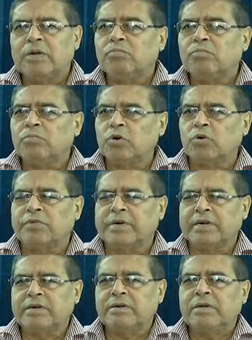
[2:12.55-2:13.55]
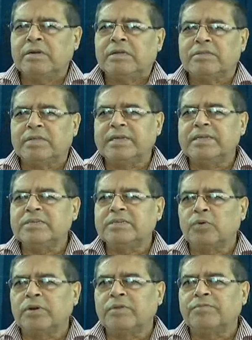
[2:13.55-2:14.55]
Moreover, the
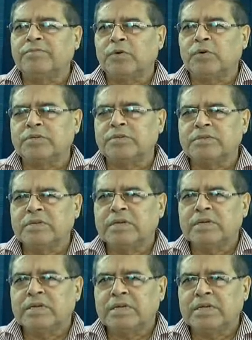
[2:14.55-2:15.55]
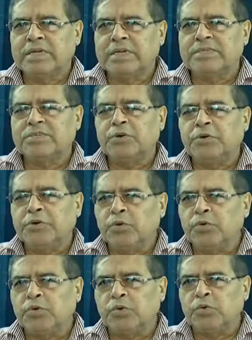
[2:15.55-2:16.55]
restoring force is
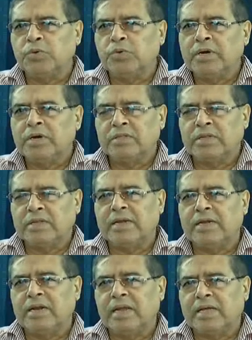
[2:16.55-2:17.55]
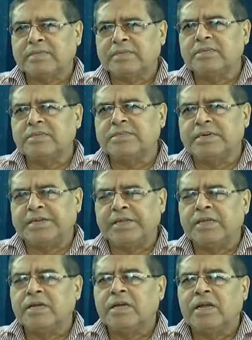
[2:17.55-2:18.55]
due to the
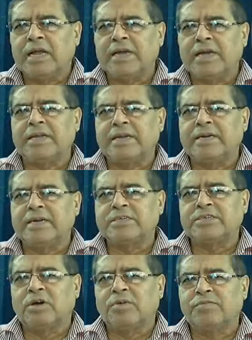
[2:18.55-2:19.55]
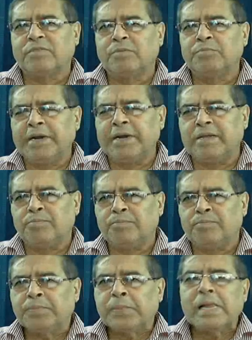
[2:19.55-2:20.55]
elasticity and inertia of the
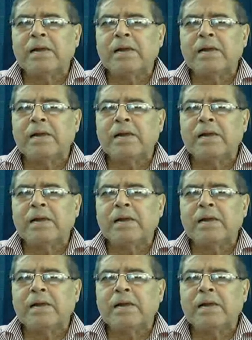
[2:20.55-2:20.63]
medium.